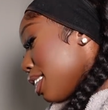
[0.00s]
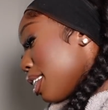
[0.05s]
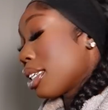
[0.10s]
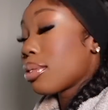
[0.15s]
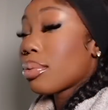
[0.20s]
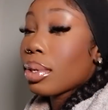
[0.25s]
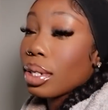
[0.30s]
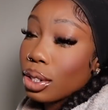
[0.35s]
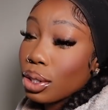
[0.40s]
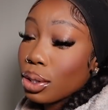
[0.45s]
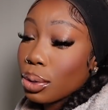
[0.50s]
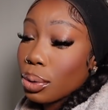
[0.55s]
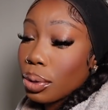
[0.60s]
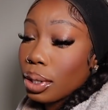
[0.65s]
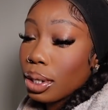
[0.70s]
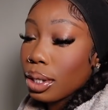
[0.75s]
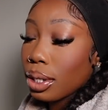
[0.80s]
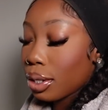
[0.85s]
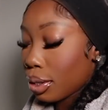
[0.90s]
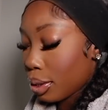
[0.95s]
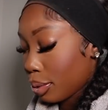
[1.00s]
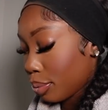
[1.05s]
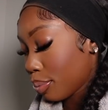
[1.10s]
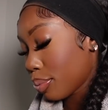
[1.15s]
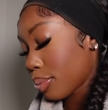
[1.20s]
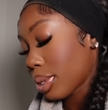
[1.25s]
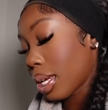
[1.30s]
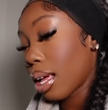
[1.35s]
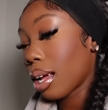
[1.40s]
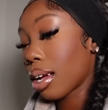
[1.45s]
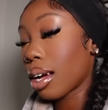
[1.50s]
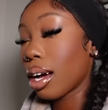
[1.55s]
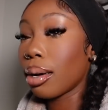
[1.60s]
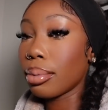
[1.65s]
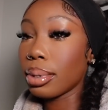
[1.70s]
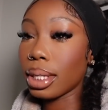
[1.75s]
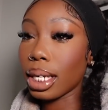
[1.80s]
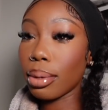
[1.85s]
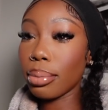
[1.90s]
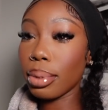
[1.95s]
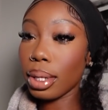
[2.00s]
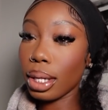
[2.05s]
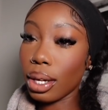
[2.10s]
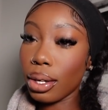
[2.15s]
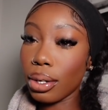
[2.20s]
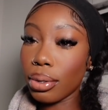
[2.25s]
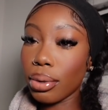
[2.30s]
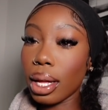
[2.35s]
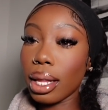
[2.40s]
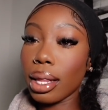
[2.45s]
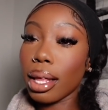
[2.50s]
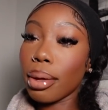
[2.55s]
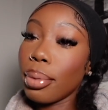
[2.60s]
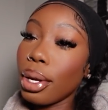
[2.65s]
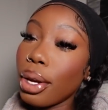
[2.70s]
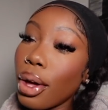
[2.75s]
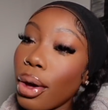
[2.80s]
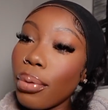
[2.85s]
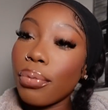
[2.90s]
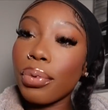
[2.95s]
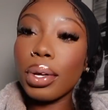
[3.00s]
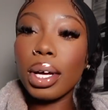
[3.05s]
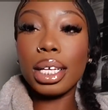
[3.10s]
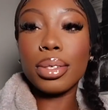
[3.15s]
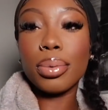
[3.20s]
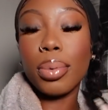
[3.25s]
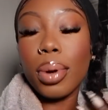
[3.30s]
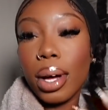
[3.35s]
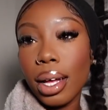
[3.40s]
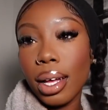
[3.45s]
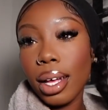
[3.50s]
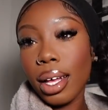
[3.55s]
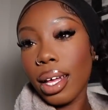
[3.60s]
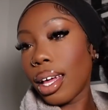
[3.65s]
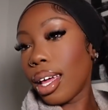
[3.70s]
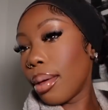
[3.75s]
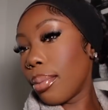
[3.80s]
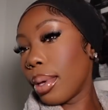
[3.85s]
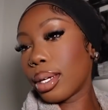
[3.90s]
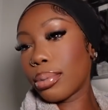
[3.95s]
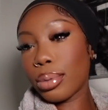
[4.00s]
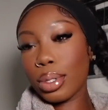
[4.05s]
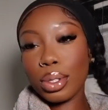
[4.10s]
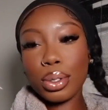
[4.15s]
you guys want a tutorial, comment down below and let me know if you guys want a makeup